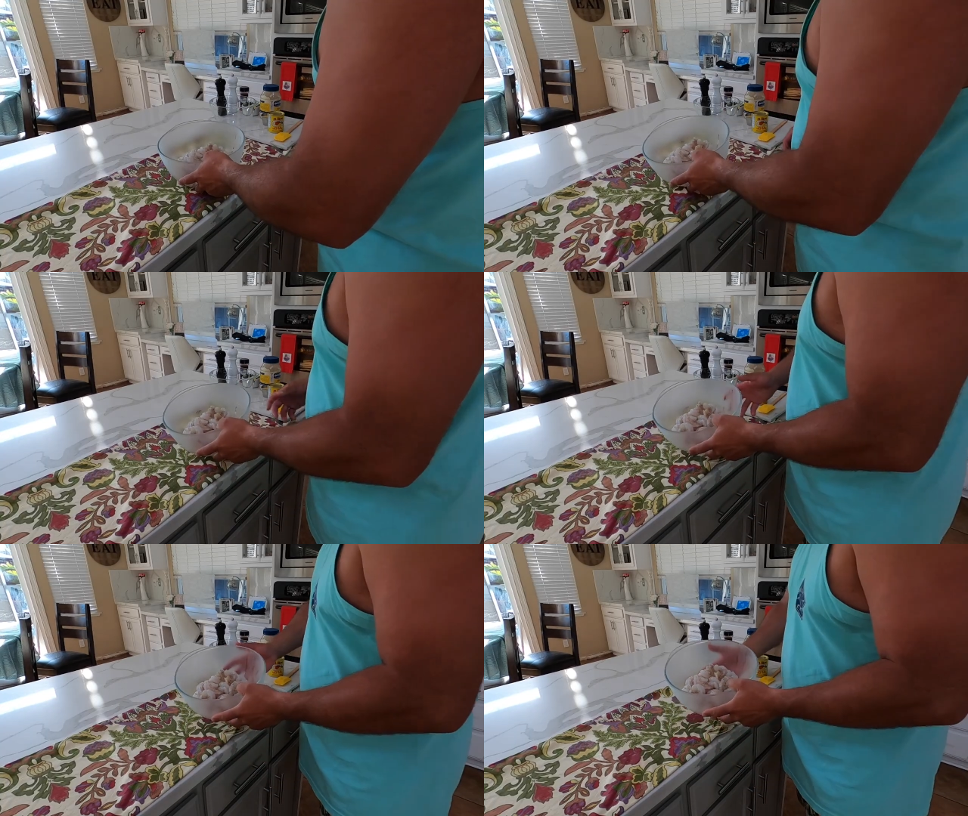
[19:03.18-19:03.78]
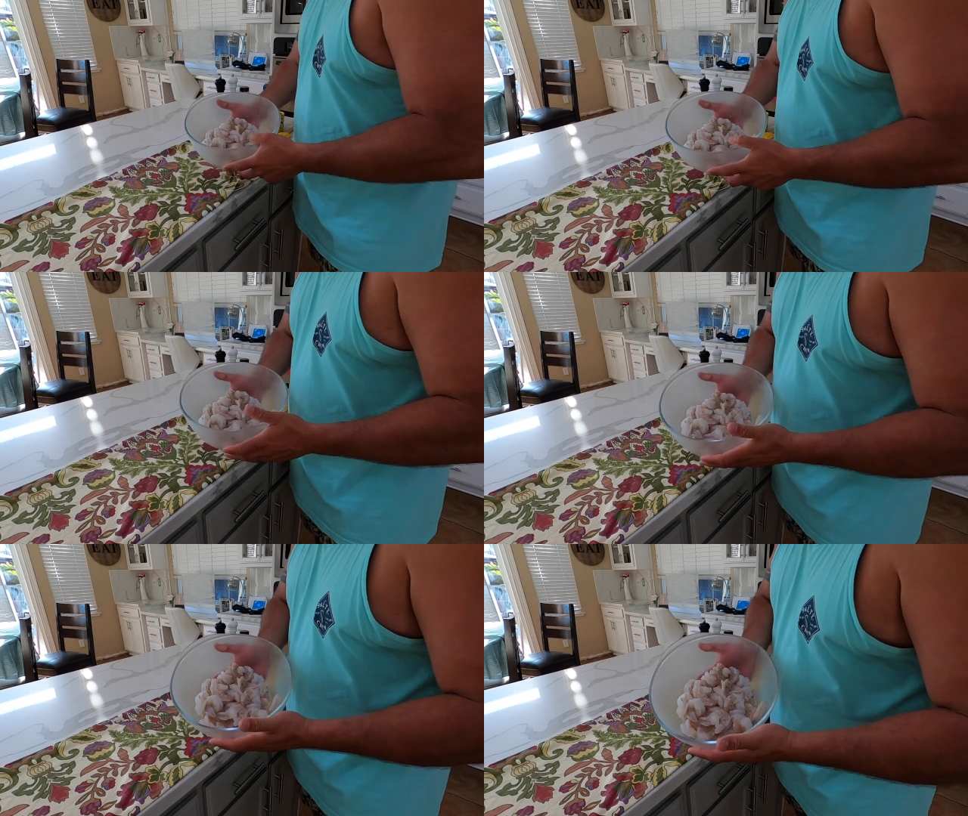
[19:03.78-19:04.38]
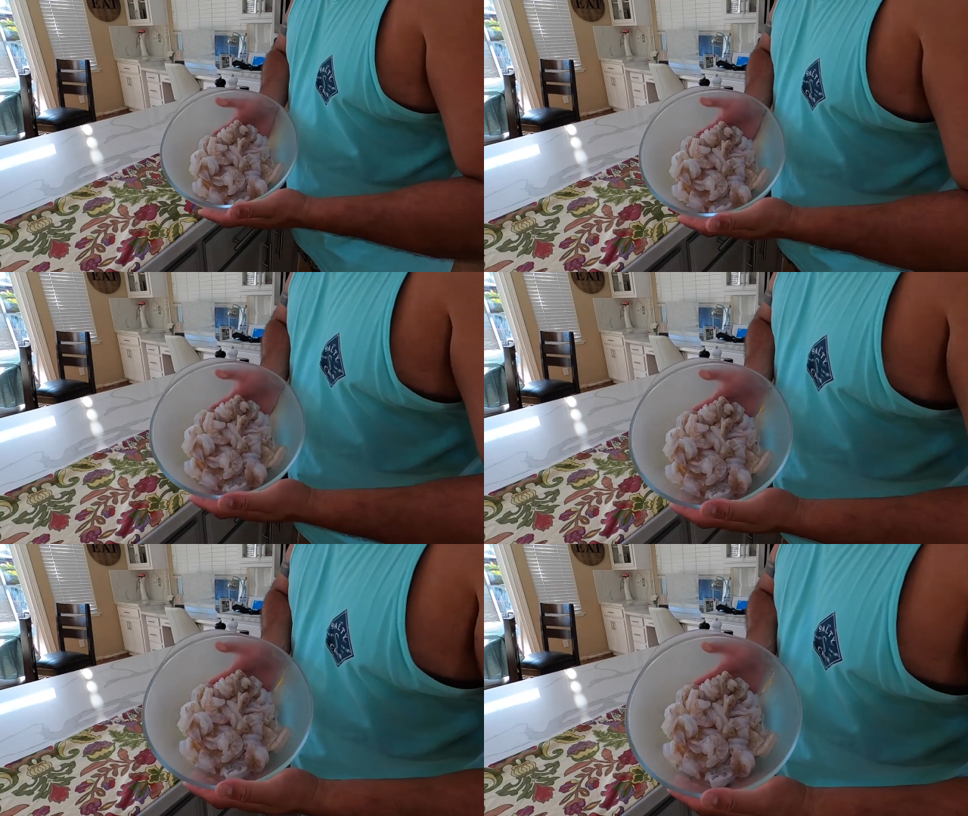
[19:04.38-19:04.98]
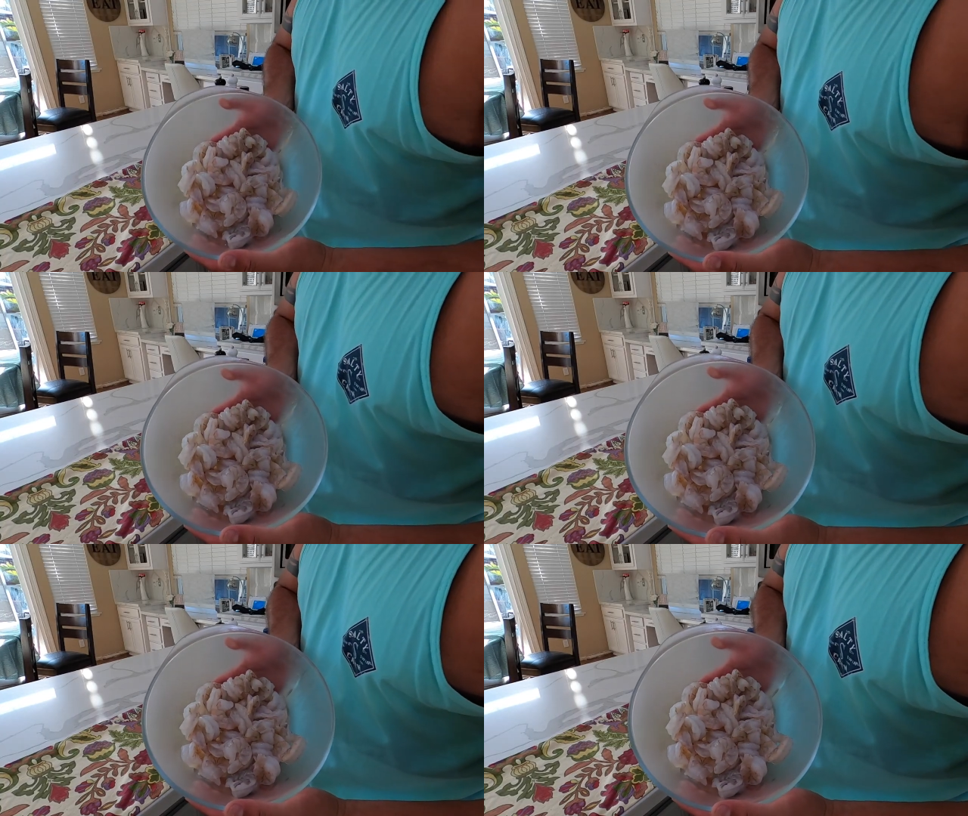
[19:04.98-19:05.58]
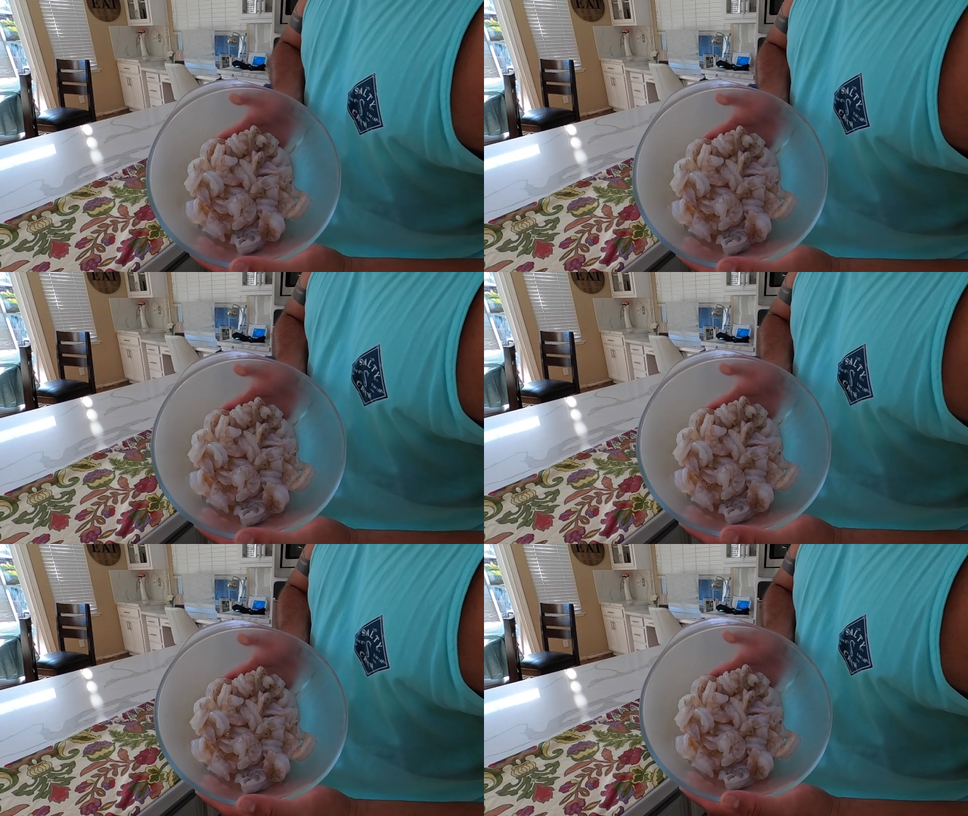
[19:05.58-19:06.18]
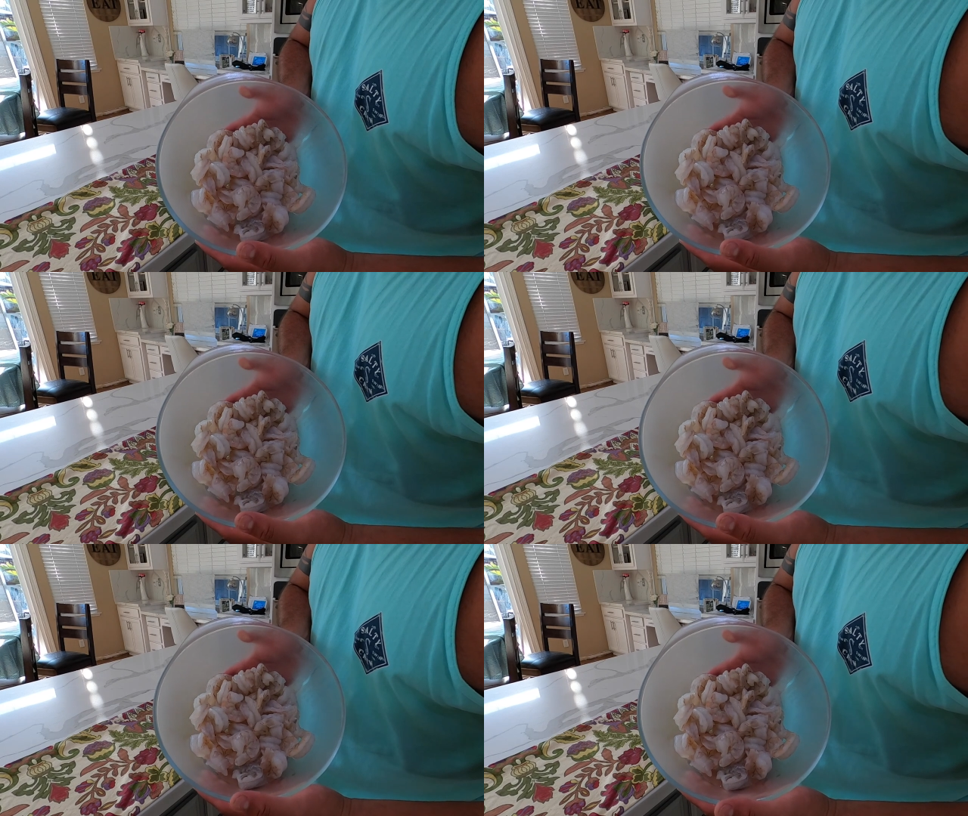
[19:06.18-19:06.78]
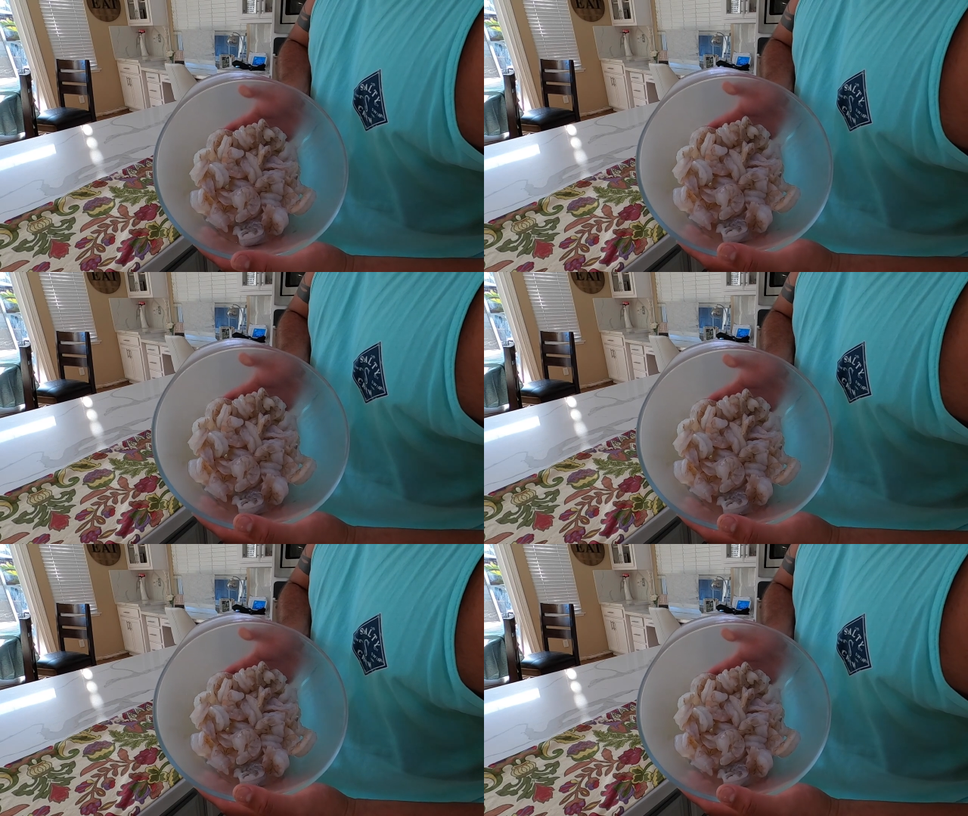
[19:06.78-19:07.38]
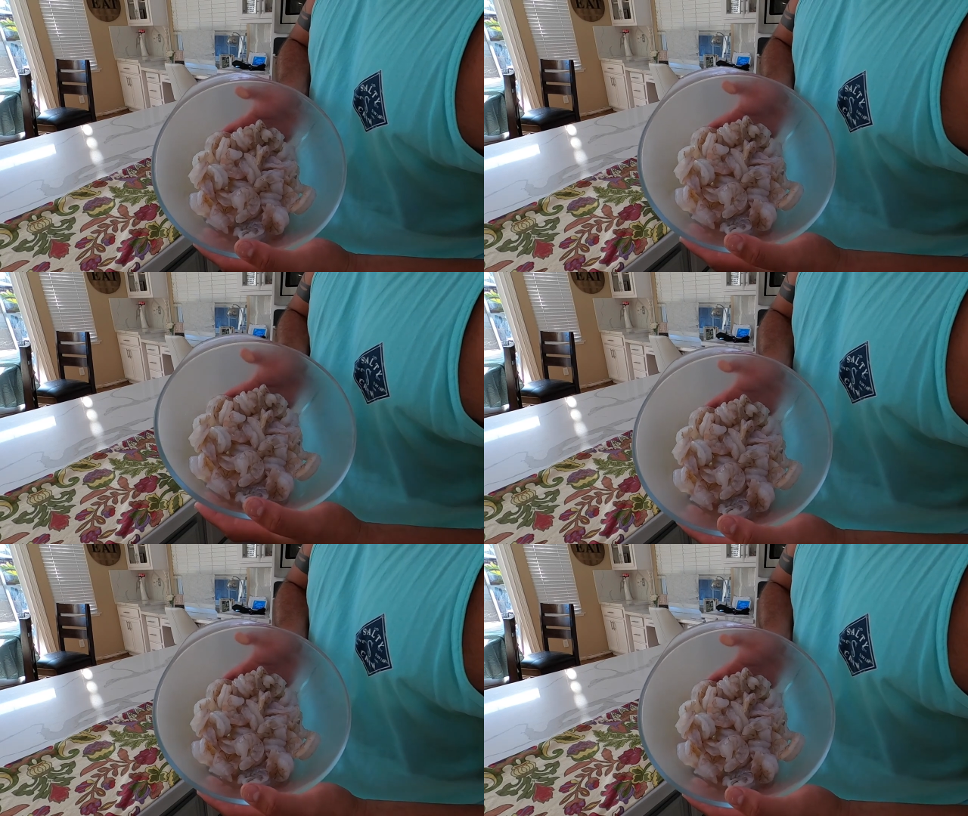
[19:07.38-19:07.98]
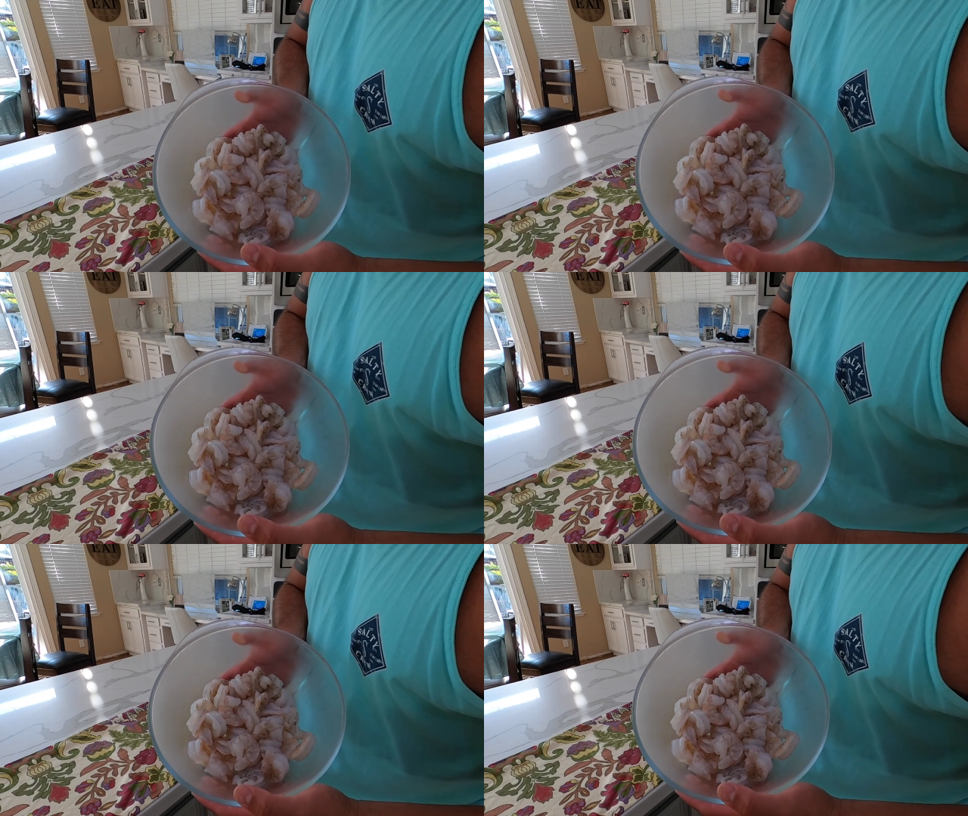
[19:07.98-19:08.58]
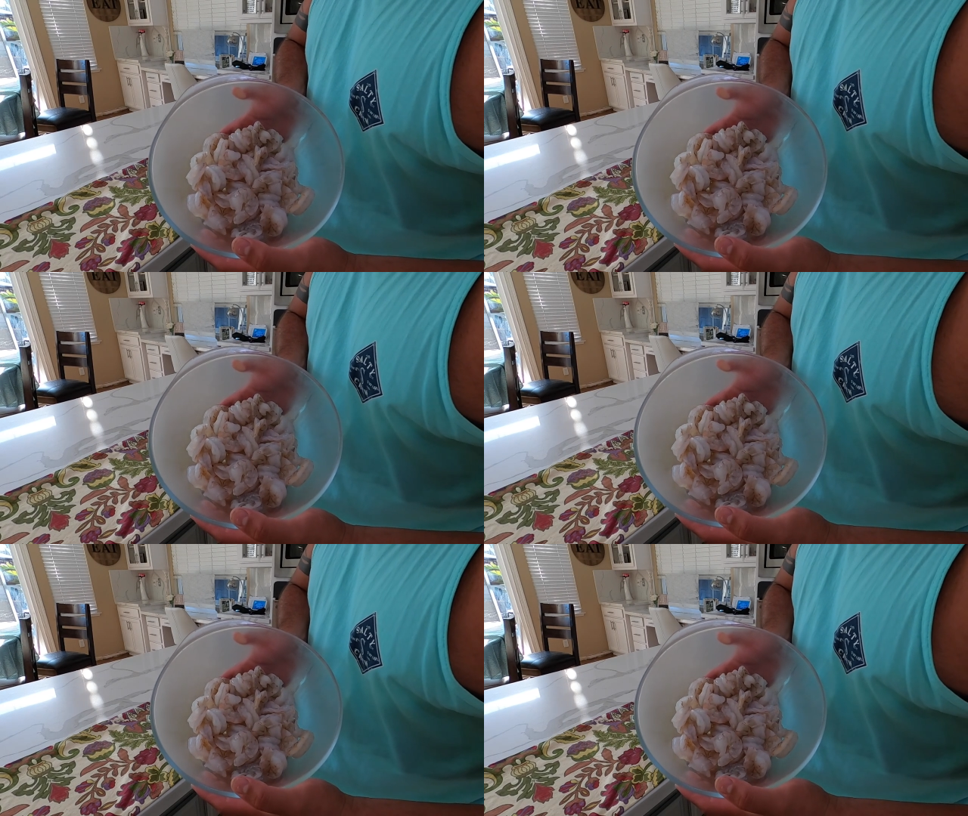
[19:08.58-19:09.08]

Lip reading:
Nobody's mouth can be seen.